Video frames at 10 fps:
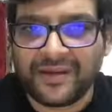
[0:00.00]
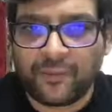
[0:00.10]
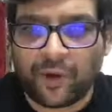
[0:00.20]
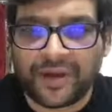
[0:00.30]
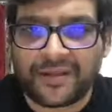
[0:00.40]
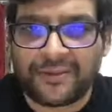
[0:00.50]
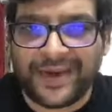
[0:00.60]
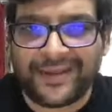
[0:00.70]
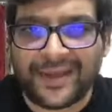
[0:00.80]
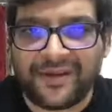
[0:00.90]
What is
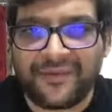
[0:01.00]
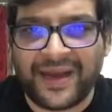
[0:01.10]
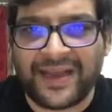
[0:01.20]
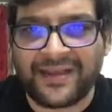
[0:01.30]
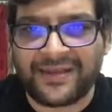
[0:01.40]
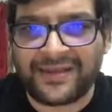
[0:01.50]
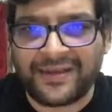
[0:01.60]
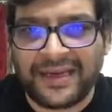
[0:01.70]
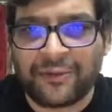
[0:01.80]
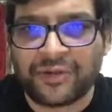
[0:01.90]
27 by
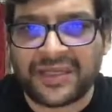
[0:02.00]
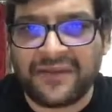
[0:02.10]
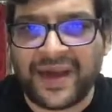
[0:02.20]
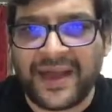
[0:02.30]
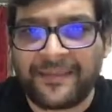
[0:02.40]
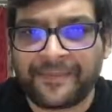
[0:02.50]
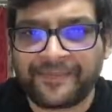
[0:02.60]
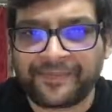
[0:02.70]
3 root 3y?